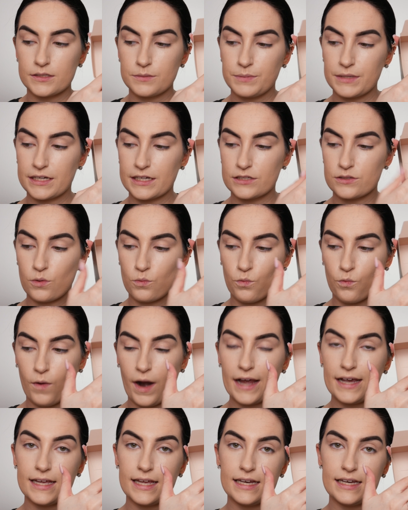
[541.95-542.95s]
because
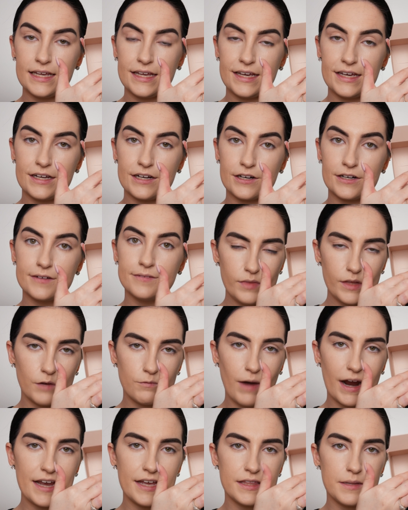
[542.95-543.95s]
right in here,
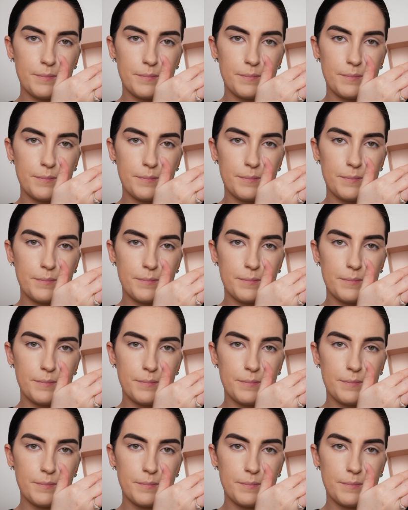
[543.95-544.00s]
right in the